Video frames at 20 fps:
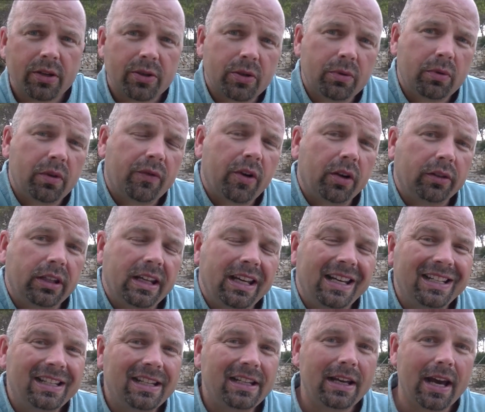so we've got the
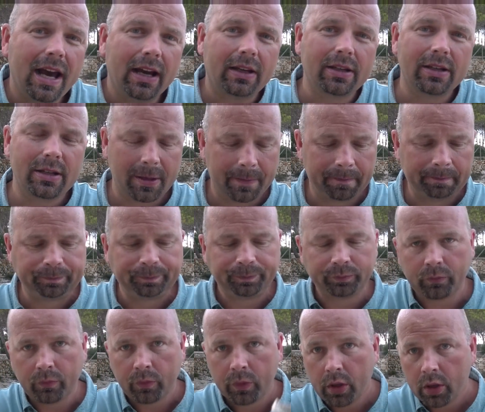A T X.
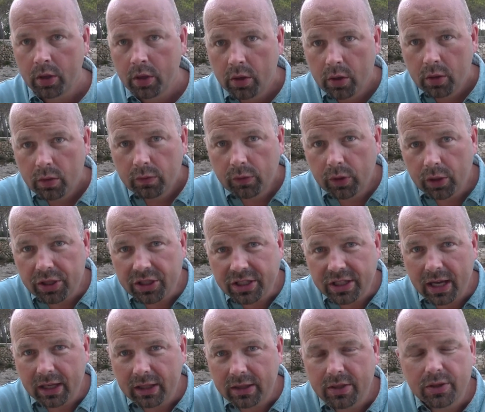We've got a
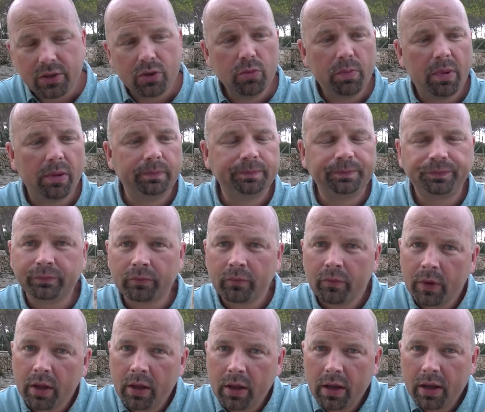sand scoop.
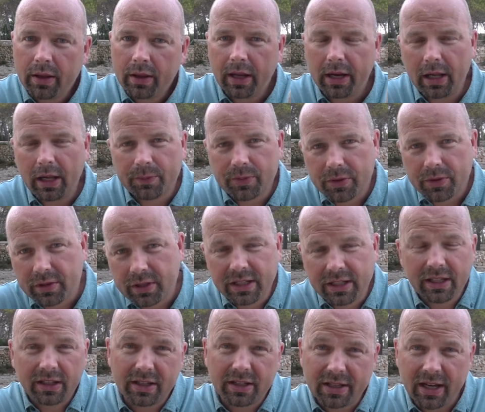That helps us to
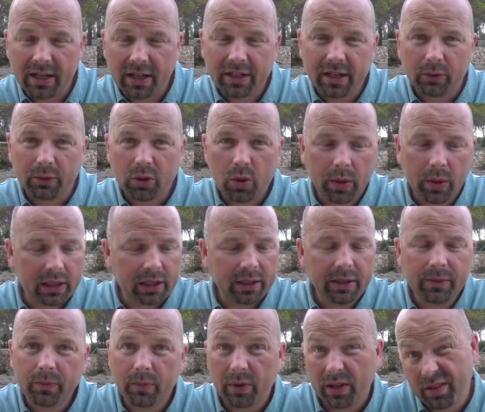dig the sand out quickly,
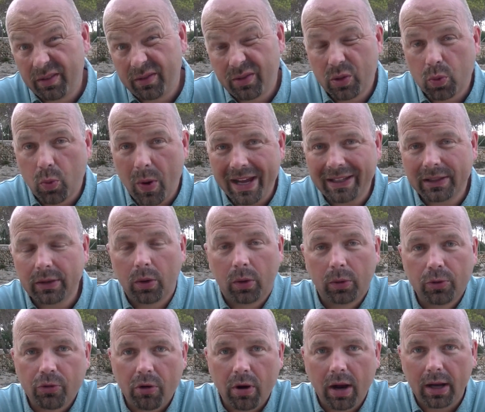whether it's wet or
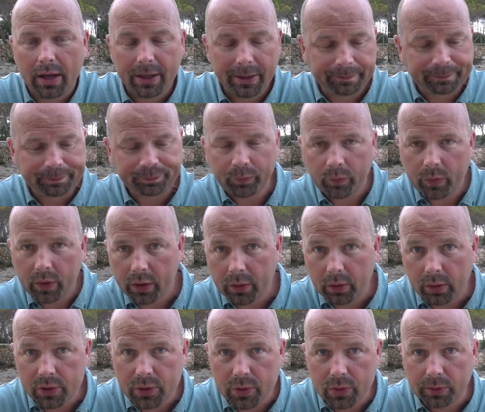dry. And
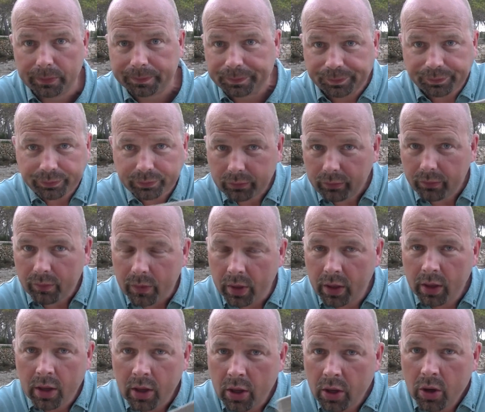also,
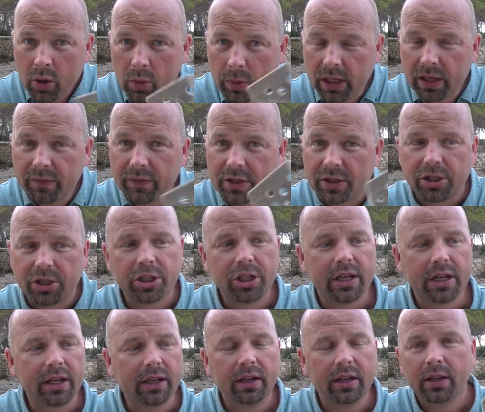give this a
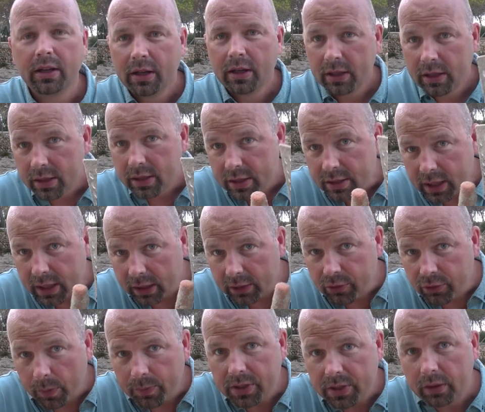shake, sand
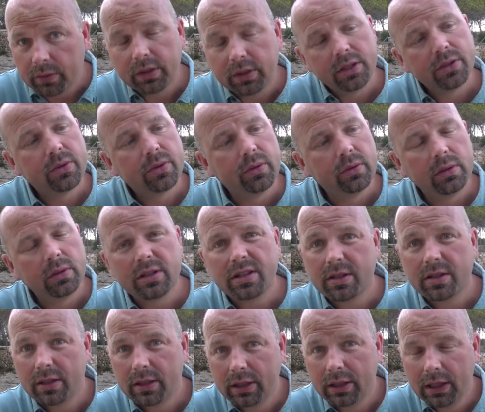drops out these
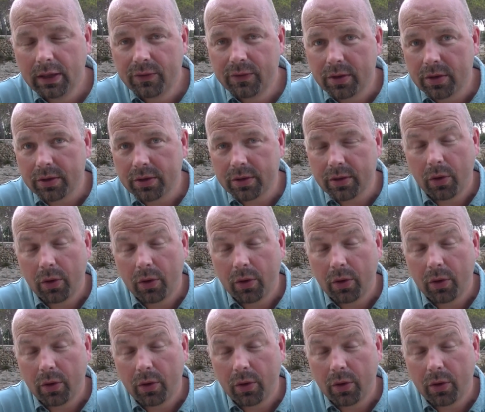holes, leaves us